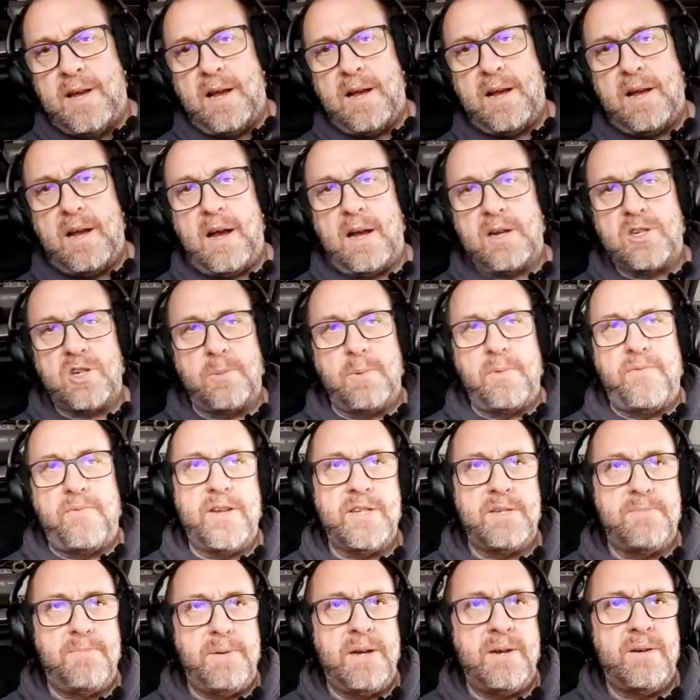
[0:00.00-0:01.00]
Oktoberfest
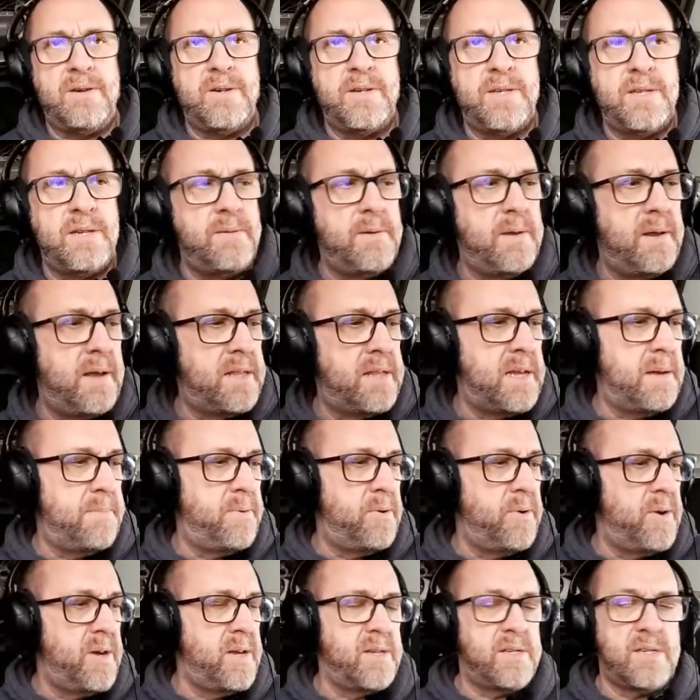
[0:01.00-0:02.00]
beers at that
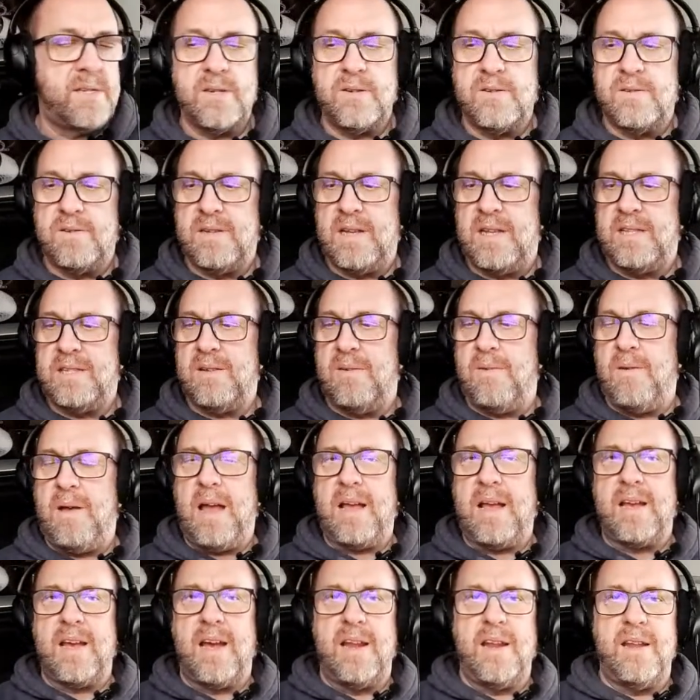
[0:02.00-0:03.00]
point, so I
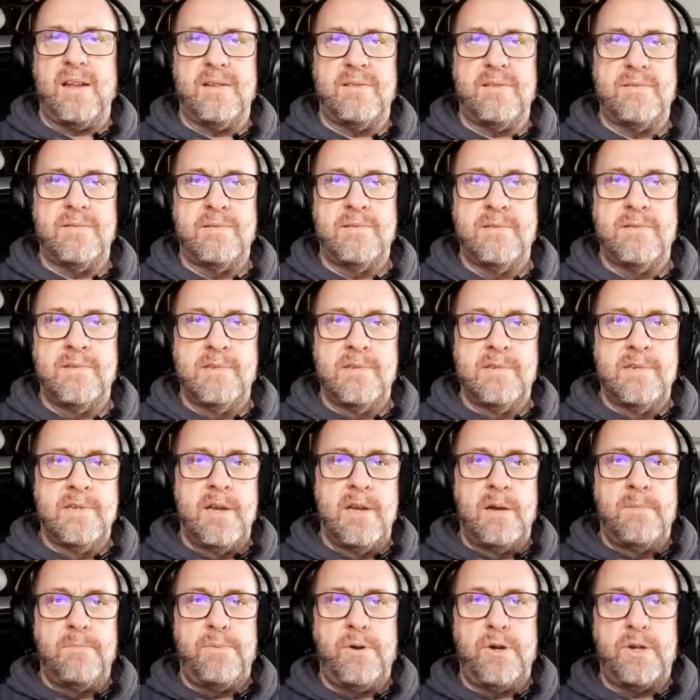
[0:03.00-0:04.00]
kind of
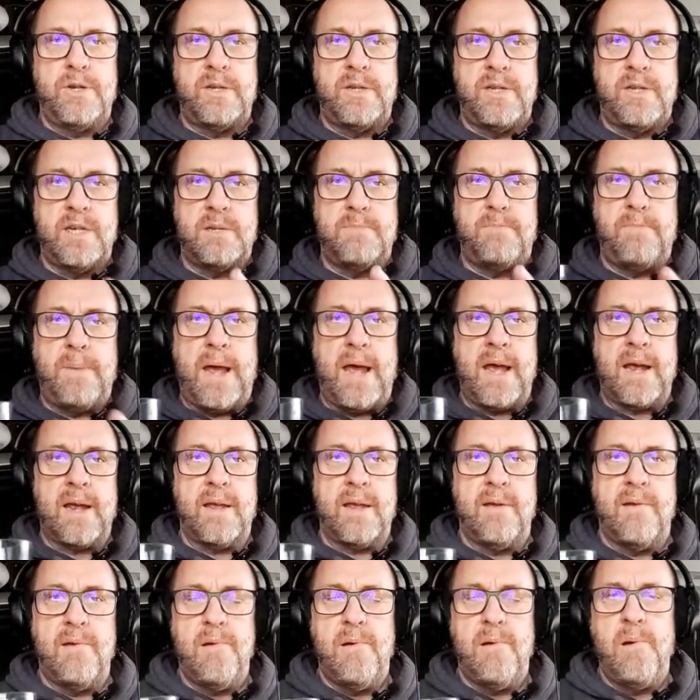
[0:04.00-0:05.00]
pushed this back.
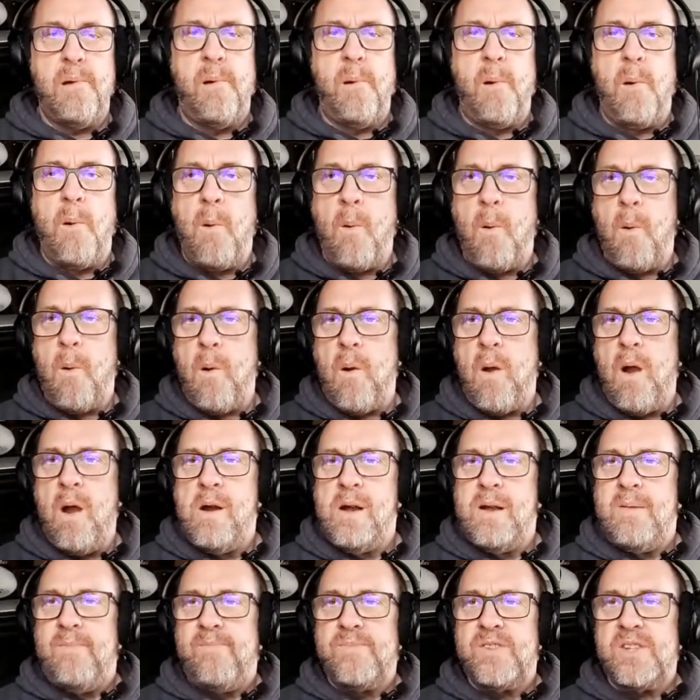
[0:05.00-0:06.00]

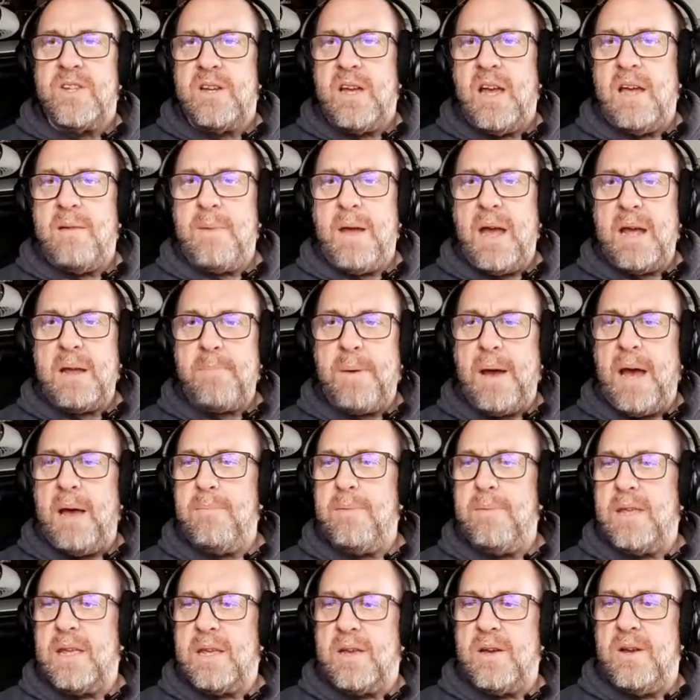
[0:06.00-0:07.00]
So I mean, I
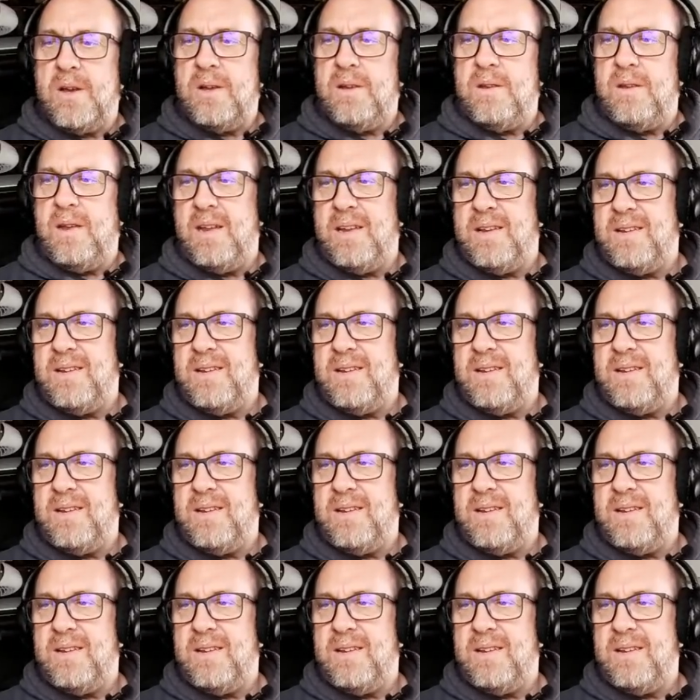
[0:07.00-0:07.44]
probably could